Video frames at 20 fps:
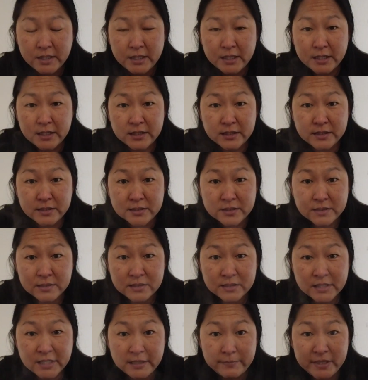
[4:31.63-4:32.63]
And it is
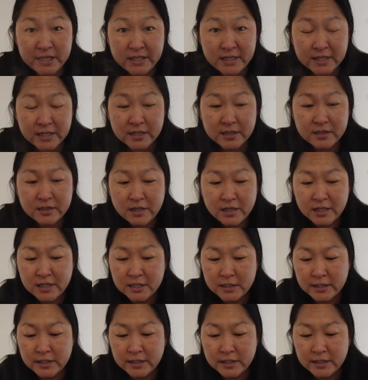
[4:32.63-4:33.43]
steamy and hot,